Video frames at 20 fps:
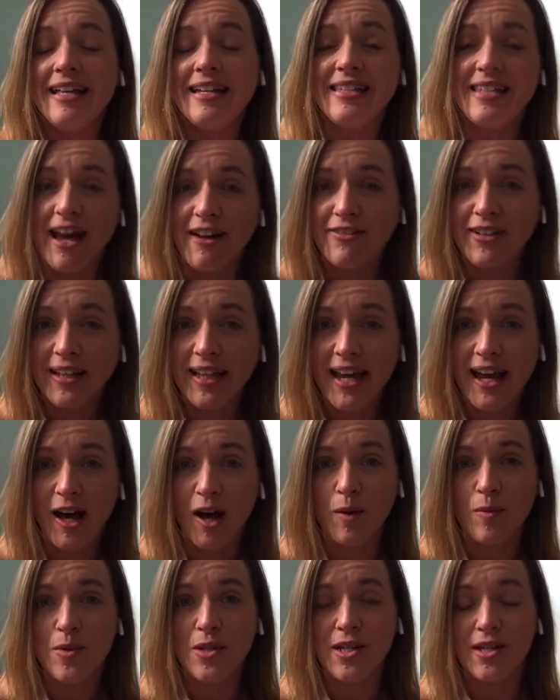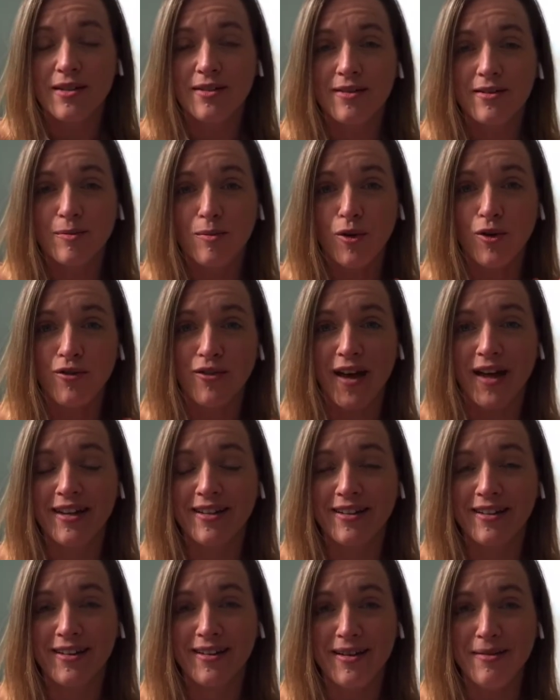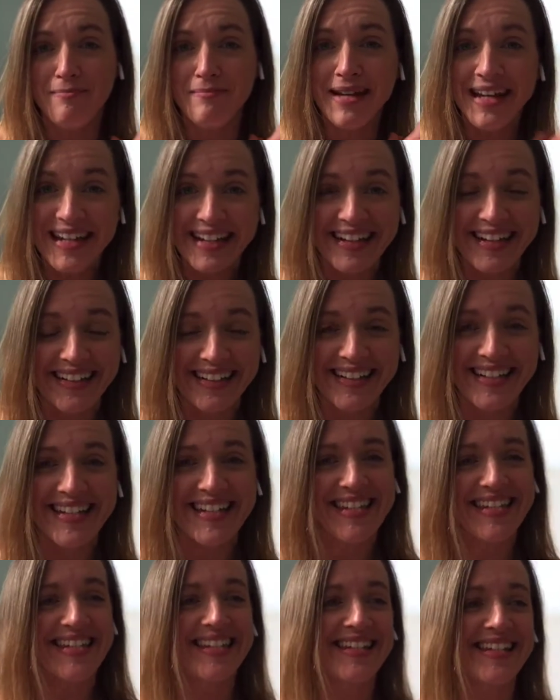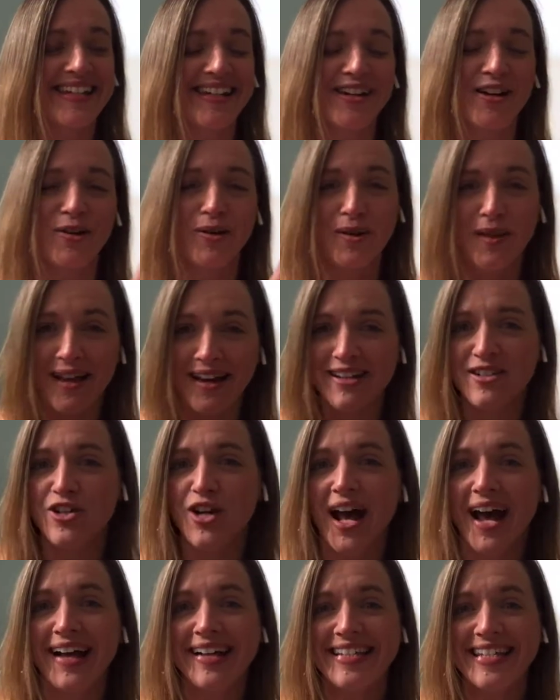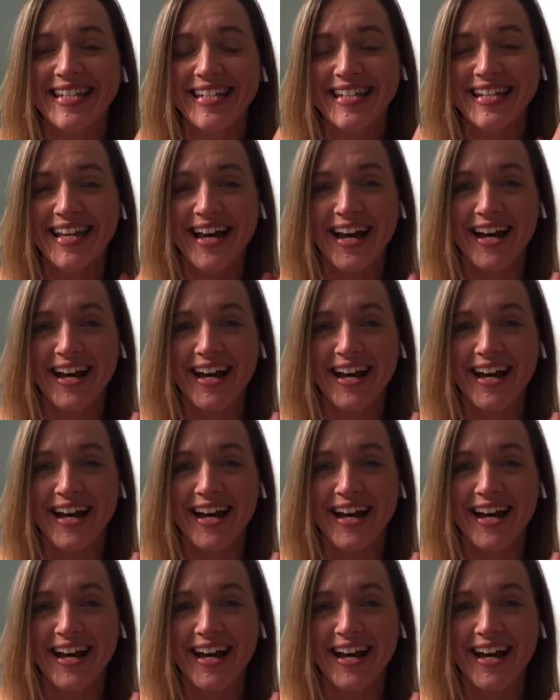definitely helps prevent meetings, client chats,